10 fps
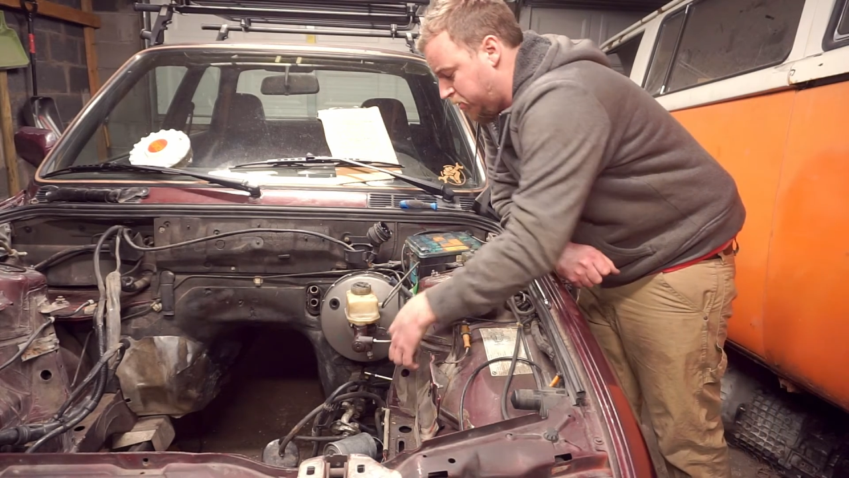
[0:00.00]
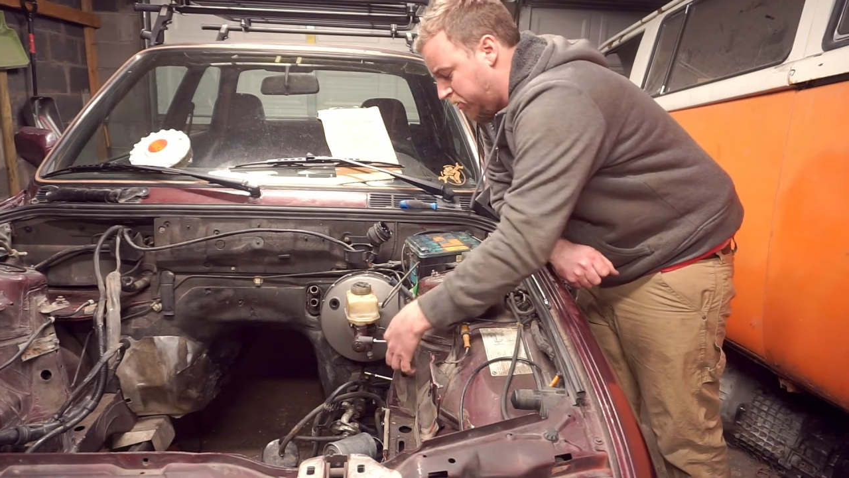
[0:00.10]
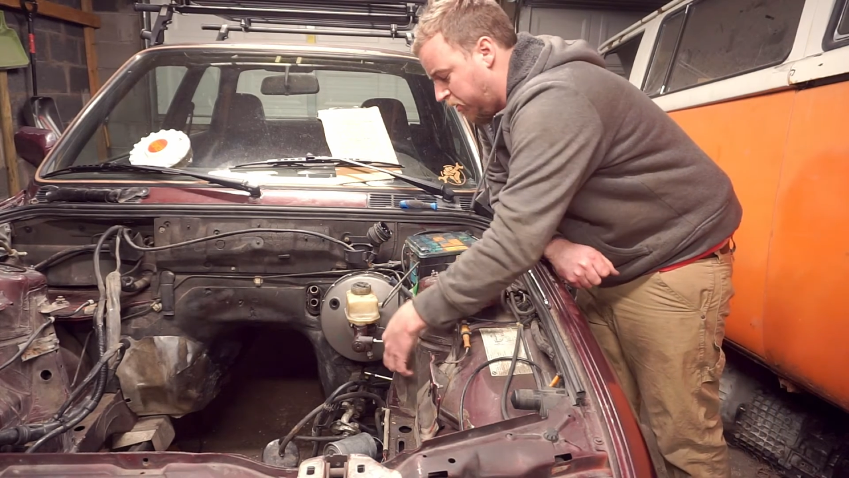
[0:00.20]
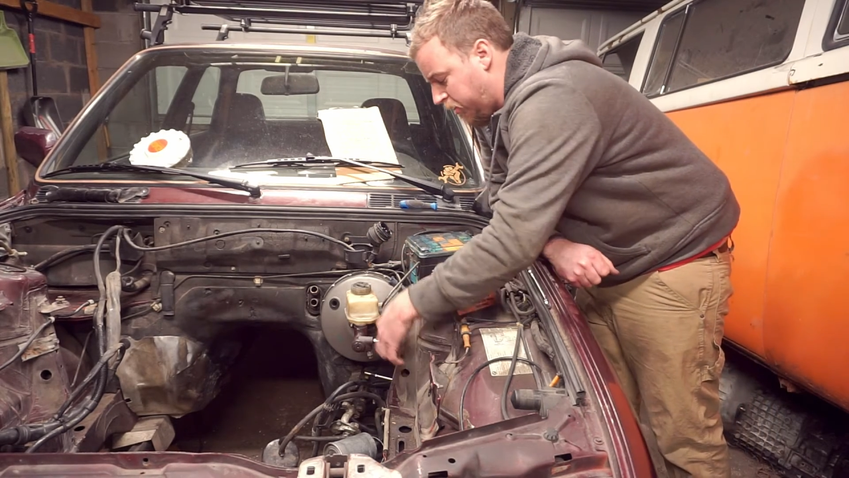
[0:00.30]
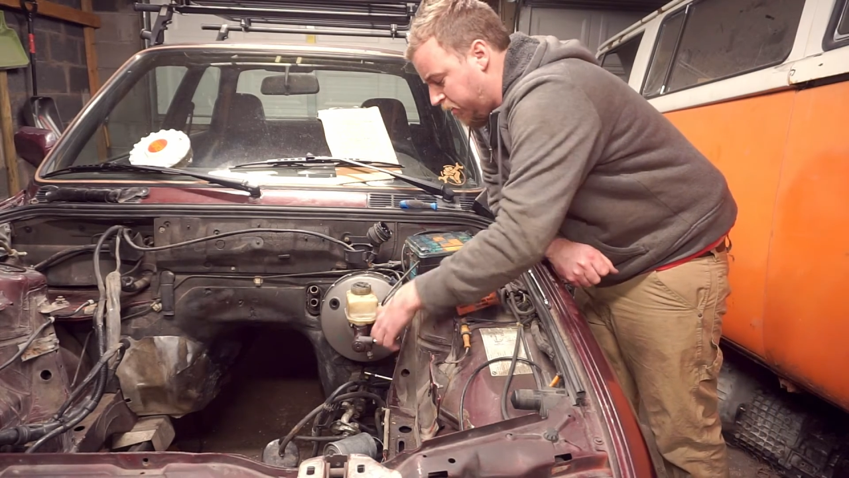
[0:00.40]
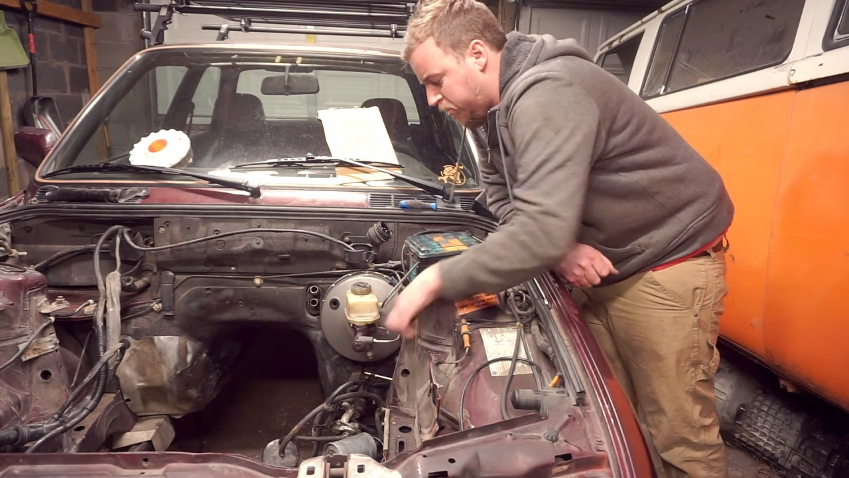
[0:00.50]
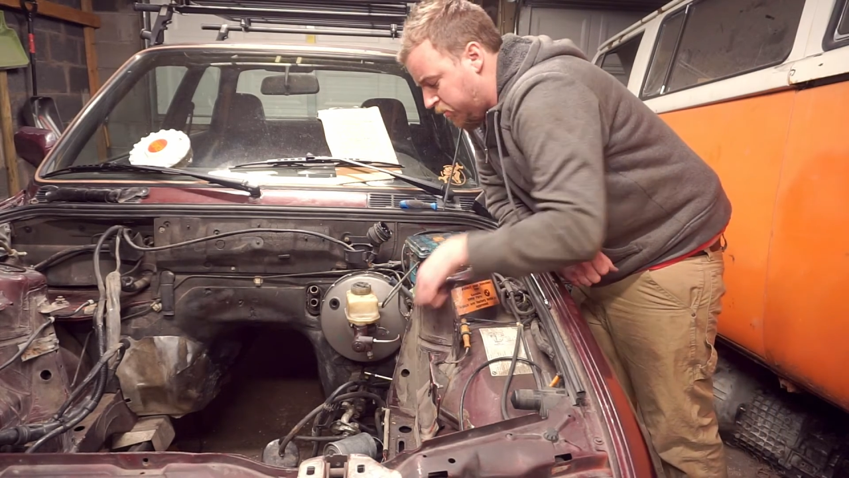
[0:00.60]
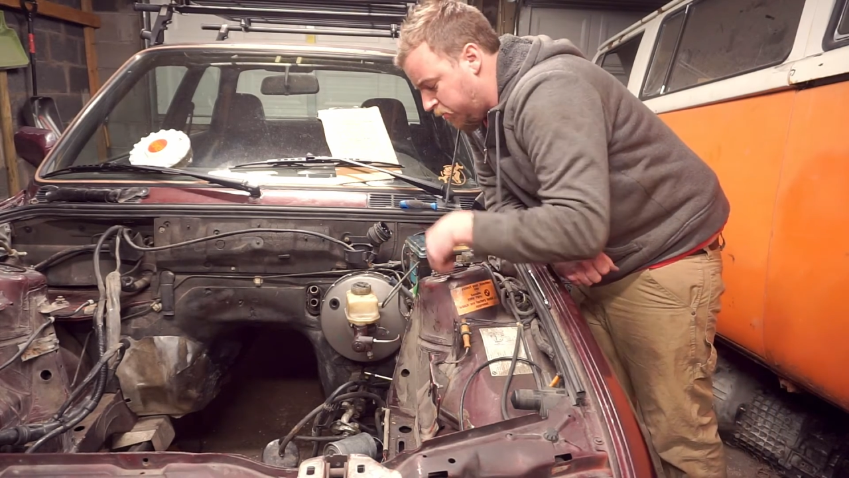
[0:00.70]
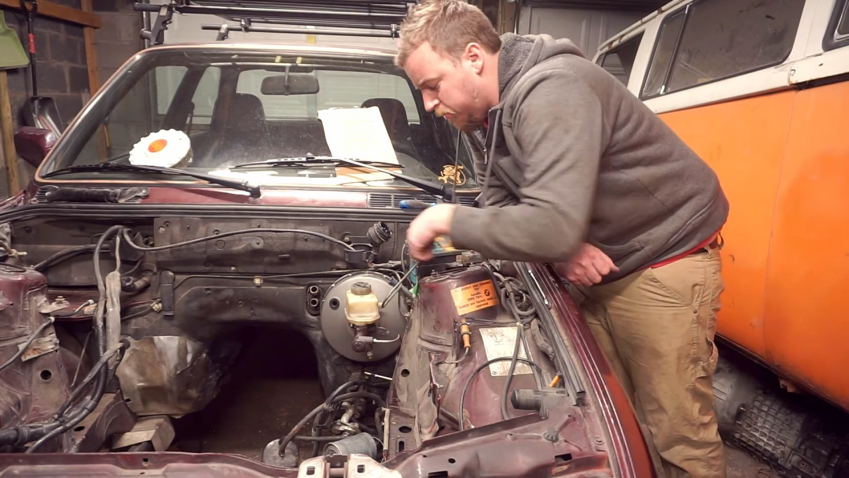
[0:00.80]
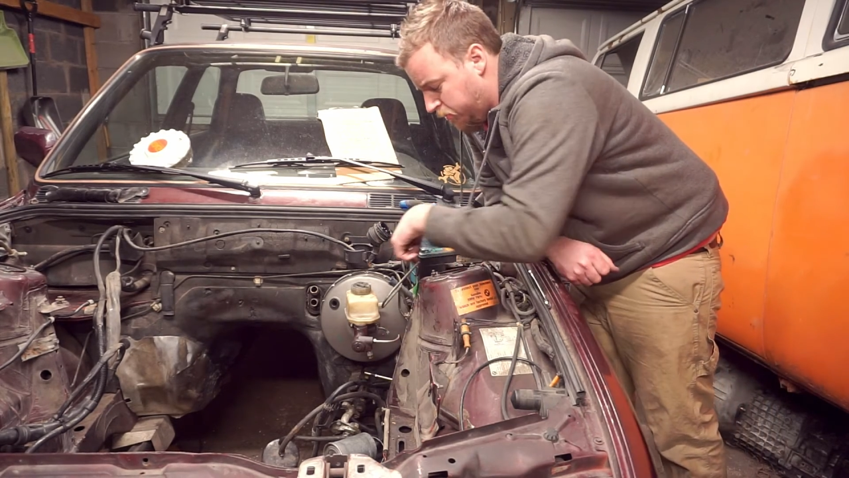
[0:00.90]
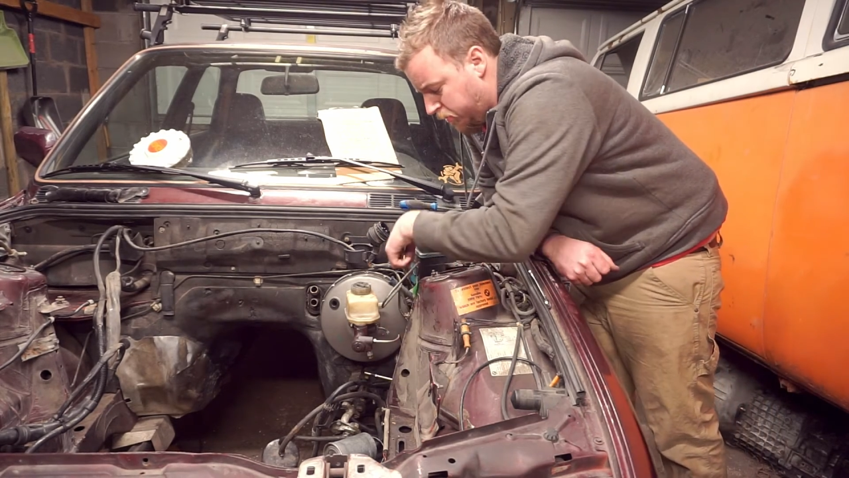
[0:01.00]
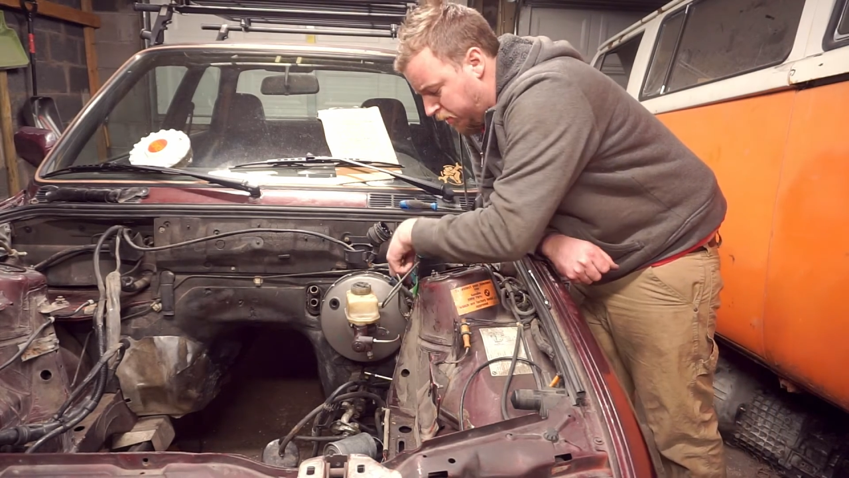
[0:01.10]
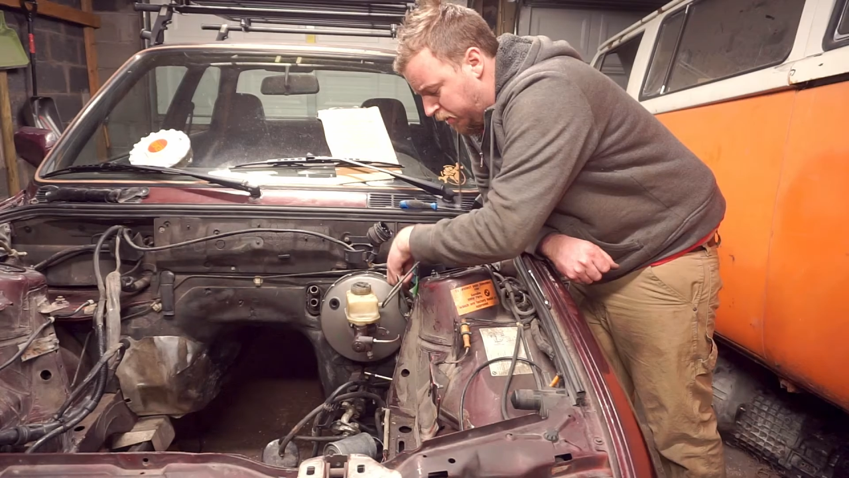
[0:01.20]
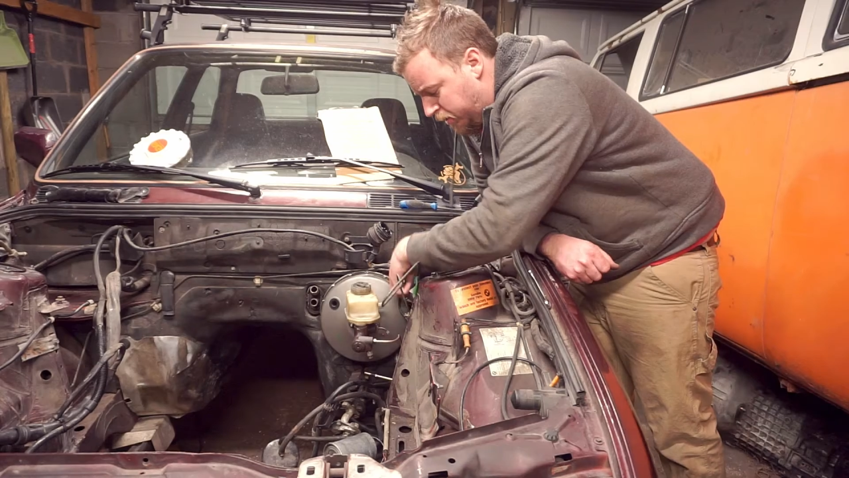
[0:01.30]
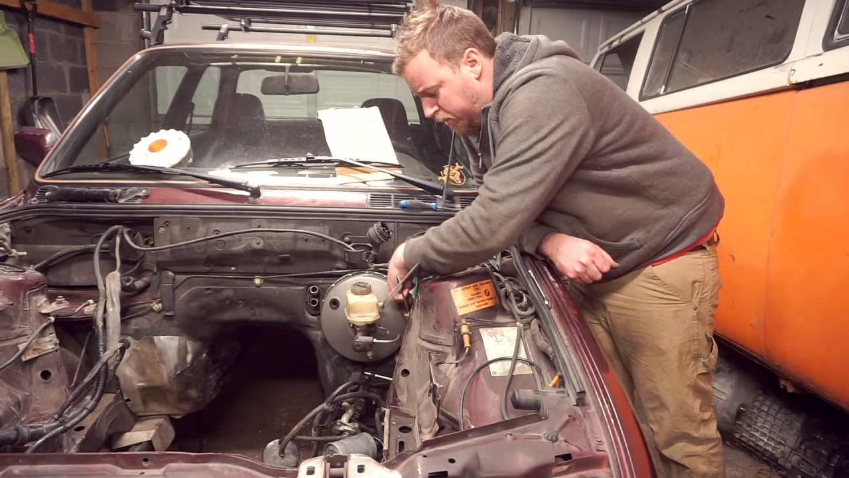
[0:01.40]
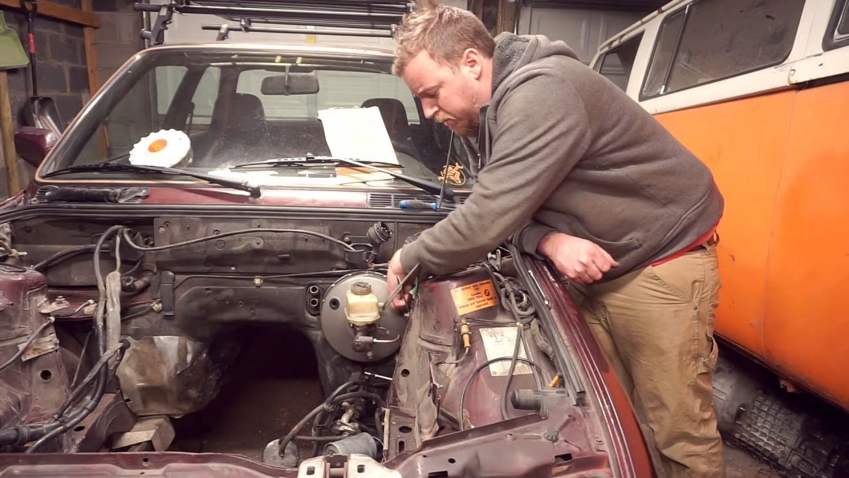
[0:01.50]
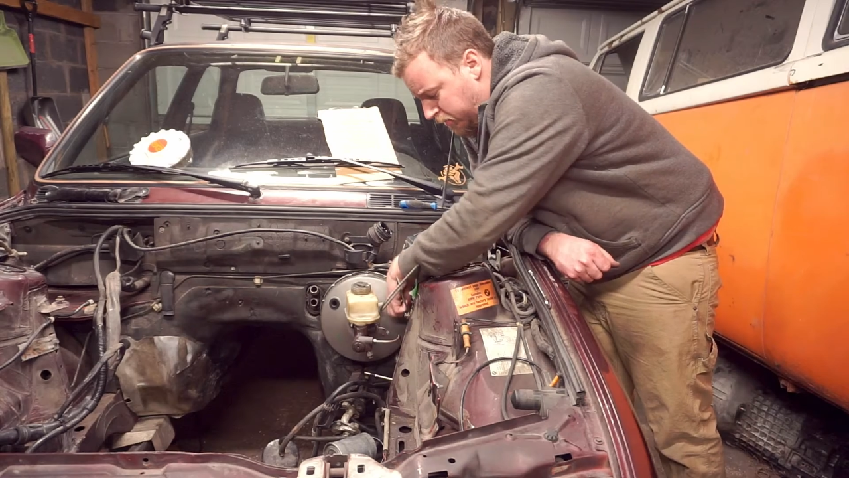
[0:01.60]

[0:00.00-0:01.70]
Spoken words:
drill into the